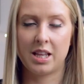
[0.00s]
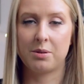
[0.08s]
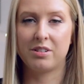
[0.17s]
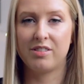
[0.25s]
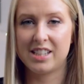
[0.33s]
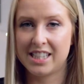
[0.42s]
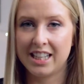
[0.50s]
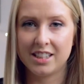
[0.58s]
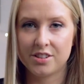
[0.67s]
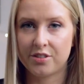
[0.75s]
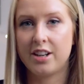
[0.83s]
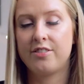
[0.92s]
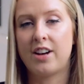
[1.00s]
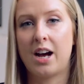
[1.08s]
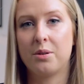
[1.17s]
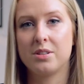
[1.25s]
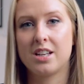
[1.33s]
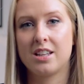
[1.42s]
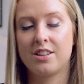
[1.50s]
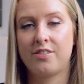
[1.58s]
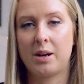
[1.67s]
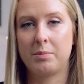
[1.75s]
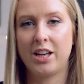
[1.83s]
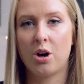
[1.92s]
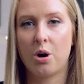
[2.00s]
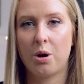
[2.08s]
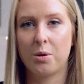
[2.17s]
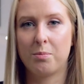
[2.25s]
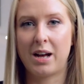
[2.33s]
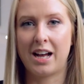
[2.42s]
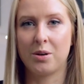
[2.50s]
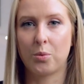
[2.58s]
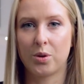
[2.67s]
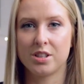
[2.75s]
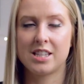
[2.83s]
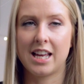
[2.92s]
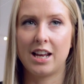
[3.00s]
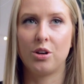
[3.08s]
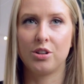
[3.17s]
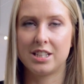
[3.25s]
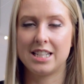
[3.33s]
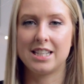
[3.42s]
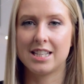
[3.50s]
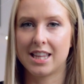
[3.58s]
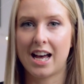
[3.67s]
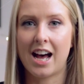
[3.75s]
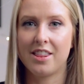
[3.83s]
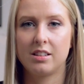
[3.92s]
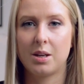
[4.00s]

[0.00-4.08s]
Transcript: There were receipts for it found at the family home, and once they looked into that,